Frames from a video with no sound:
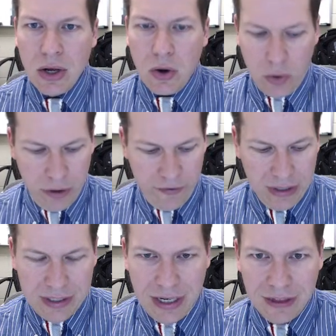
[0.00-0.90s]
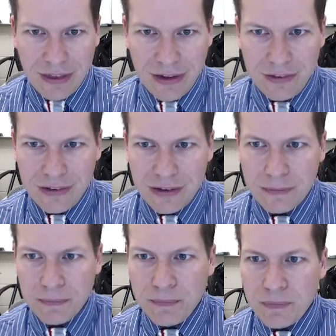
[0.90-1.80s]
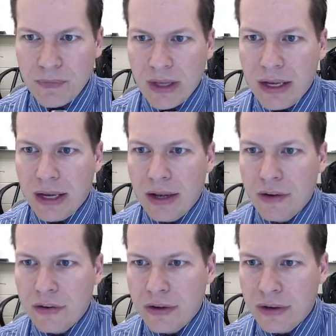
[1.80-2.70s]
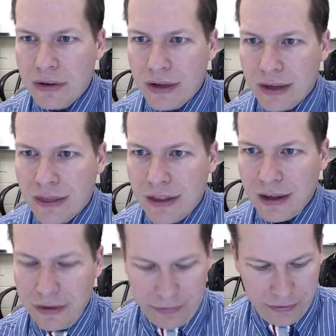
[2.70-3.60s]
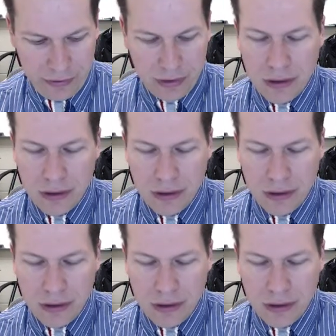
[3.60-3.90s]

Or if I take this and take this